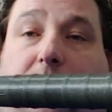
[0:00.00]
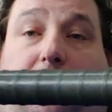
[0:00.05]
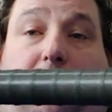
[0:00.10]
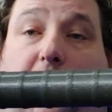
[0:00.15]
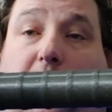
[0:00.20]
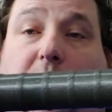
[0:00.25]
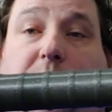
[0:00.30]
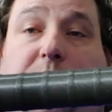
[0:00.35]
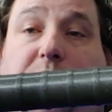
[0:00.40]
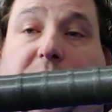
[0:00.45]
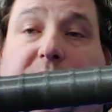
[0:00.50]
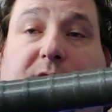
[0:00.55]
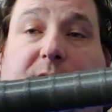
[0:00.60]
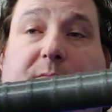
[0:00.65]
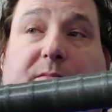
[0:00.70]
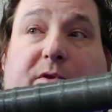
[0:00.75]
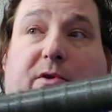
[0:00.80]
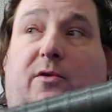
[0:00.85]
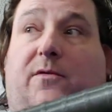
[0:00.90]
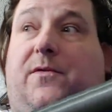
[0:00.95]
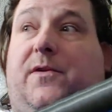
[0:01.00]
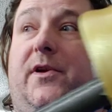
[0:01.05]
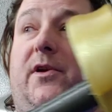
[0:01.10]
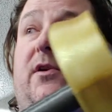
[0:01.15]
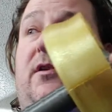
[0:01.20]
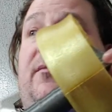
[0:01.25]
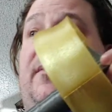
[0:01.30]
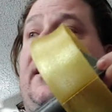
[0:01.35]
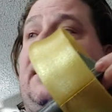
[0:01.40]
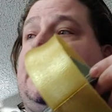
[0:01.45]
Both printed beautifully
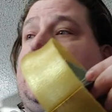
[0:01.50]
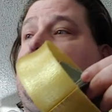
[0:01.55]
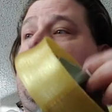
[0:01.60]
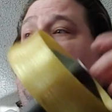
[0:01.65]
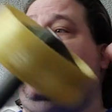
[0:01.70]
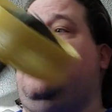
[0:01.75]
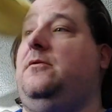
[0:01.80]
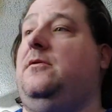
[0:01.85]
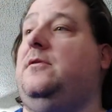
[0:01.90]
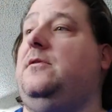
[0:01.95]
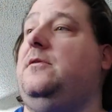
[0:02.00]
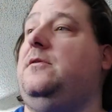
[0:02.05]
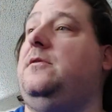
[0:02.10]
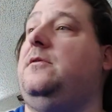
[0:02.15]
on the Mega Zero.